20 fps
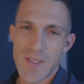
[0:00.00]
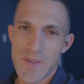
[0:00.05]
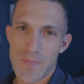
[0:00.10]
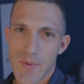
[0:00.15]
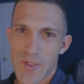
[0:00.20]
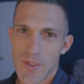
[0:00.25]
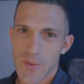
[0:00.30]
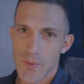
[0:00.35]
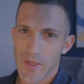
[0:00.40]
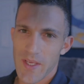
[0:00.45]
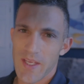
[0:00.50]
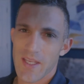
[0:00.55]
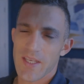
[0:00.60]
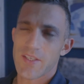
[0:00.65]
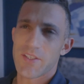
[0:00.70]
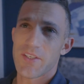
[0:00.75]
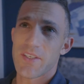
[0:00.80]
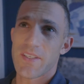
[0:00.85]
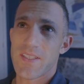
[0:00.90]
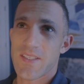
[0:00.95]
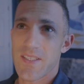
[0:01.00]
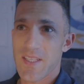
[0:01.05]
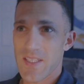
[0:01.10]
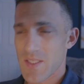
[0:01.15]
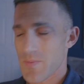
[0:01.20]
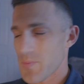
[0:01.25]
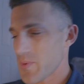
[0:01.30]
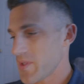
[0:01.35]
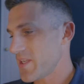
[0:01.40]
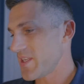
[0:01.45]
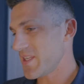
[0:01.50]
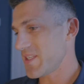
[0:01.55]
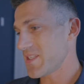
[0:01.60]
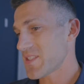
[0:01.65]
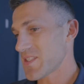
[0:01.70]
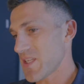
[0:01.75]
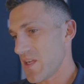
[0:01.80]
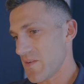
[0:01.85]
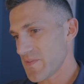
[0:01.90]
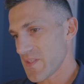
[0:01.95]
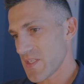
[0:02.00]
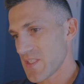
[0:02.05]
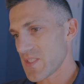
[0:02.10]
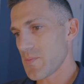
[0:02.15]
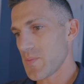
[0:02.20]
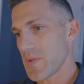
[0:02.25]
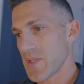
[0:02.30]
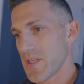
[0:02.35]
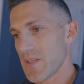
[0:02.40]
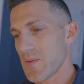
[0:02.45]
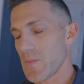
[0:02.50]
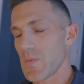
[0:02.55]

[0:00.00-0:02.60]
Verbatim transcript: between just disciplined and self disciplined?